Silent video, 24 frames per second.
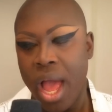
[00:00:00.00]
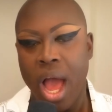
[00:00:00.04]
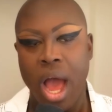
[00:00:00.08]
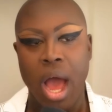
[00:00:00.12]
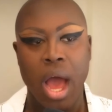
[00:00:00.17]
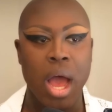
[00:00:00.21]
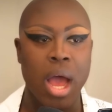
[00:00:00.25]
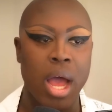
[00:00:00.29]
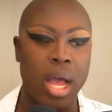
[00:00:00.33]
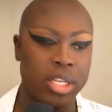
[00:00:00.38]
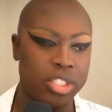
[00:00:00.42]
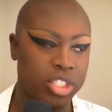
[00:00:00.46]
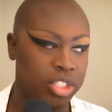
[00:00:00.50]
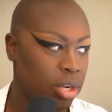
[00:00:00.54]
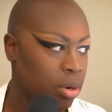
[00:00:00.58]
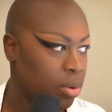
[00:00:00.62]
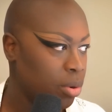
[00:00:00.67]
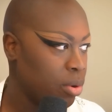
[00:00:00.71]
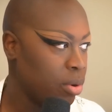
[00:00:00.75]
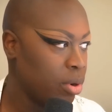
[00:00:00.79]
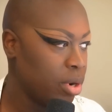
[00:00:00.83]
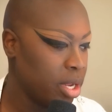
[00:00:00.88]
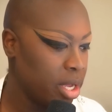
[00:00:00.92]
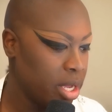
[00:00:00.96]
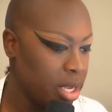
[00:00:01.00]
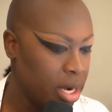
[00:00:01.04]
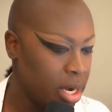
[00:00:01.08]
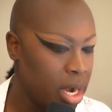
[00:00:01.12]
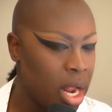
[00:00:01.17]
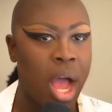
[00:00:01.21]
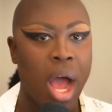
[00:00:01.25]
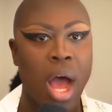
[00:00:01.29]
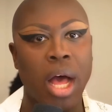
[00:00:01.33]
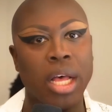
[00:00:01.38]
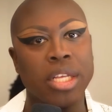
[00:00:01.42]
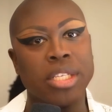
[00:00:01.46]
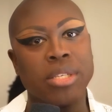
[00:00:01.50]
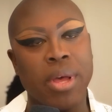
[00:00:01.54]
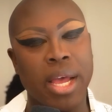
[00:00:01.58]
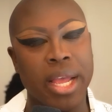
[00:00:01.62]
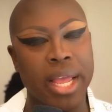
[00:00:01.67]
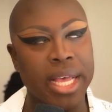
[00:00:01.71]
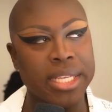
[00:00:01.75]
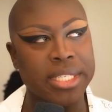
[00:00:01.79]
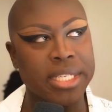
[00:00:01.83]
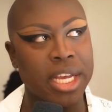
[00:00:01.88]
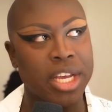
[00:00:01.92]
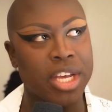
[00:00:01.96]
I just started recording again. Also, I
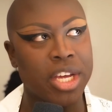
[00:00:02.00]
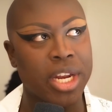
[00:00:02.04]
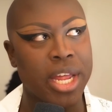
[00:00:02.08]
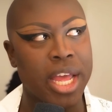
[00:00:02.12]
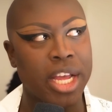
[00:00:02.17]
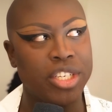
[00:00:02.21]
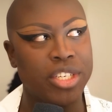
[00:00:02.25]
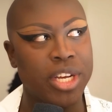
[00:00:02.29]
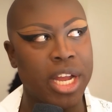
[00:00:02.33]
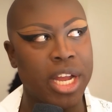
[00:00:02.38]
guess I could catch you guys